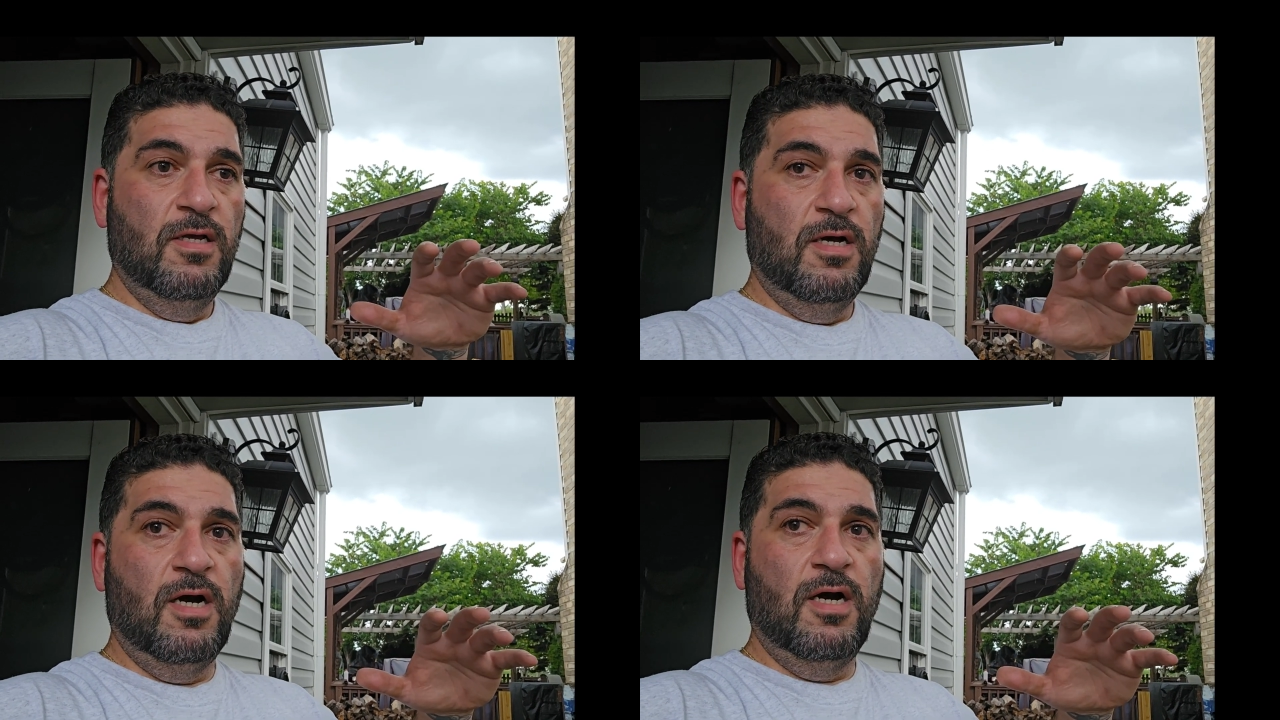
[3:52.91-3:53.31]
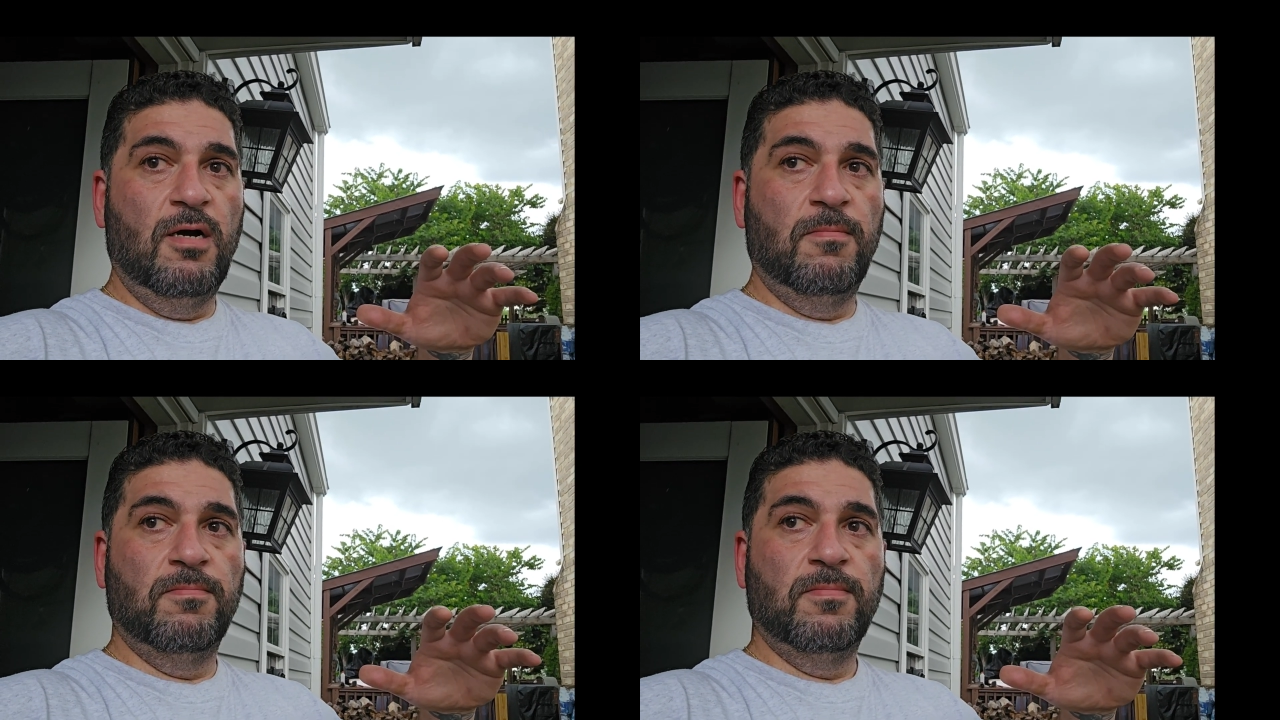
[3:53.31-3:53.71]

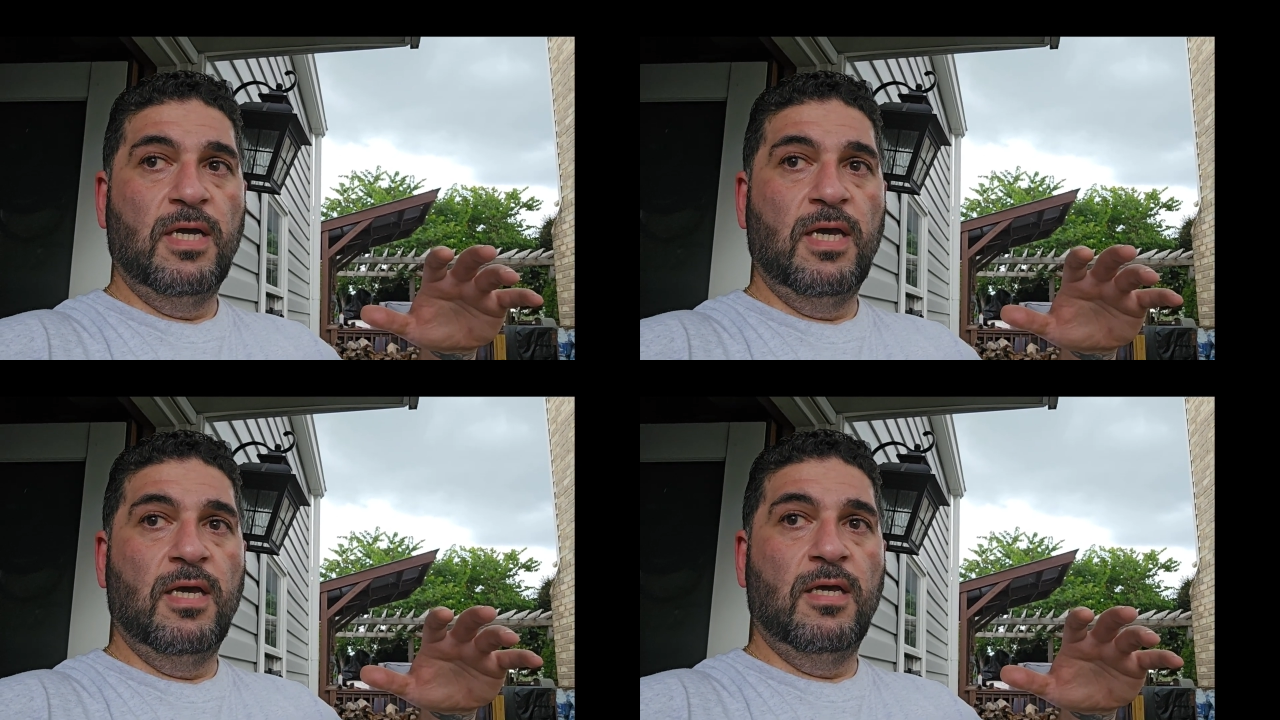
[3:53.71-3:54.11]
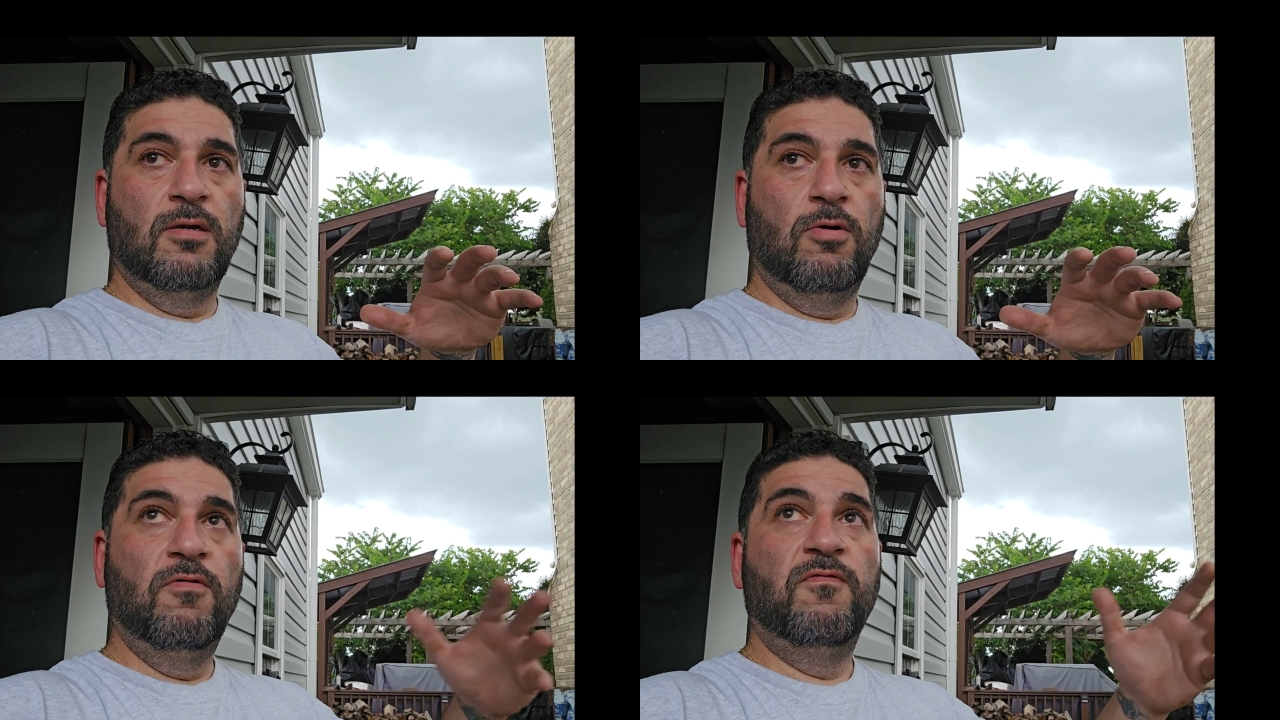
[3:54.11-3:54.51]
and
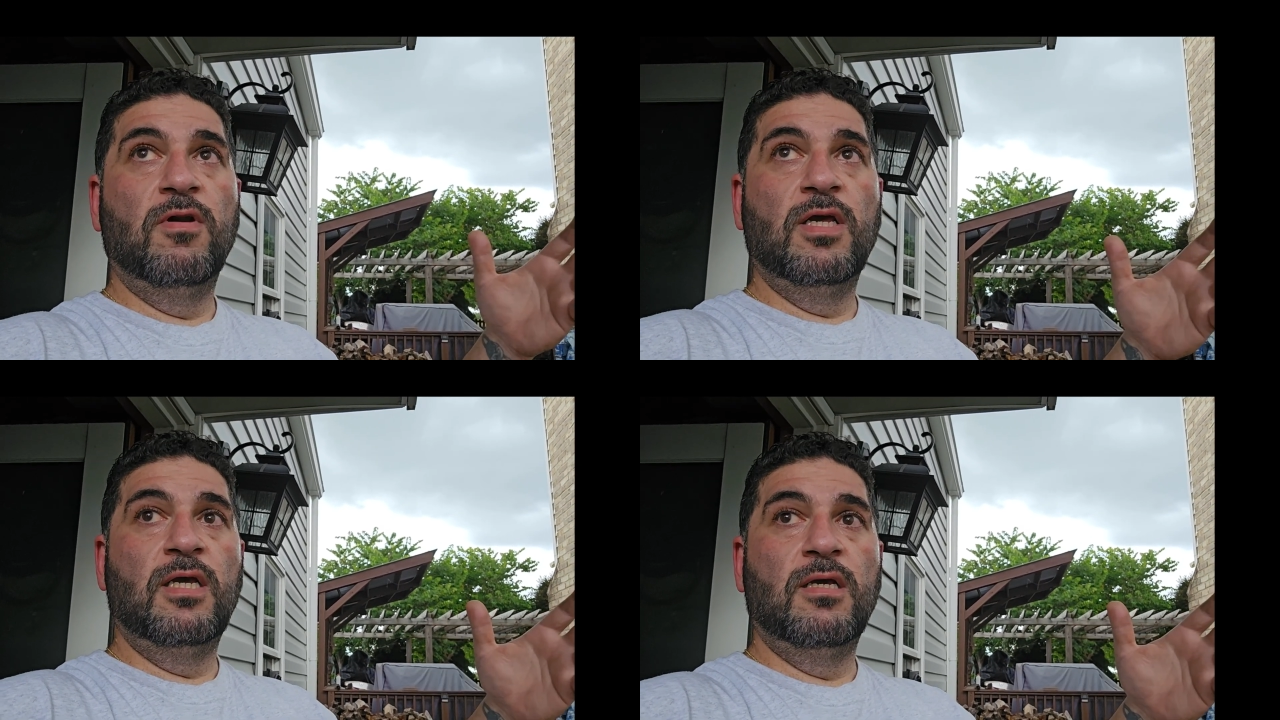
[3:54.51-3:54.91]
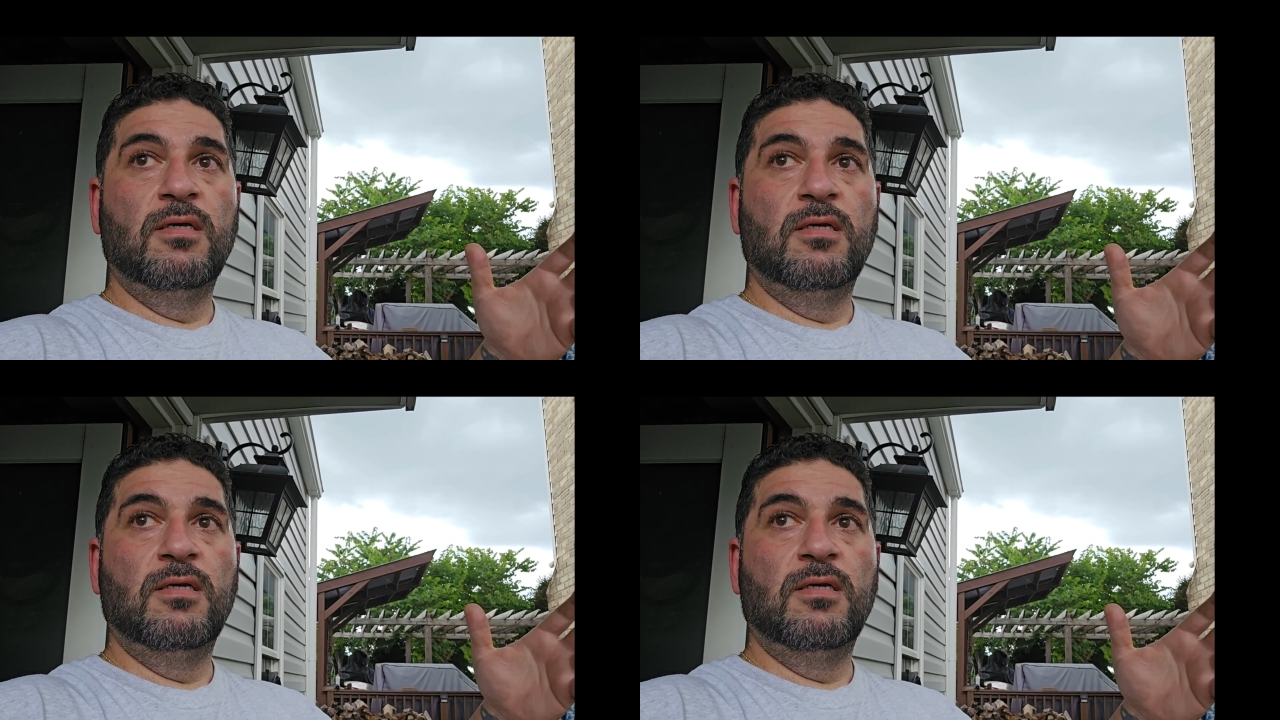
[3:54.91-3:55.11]
hopefully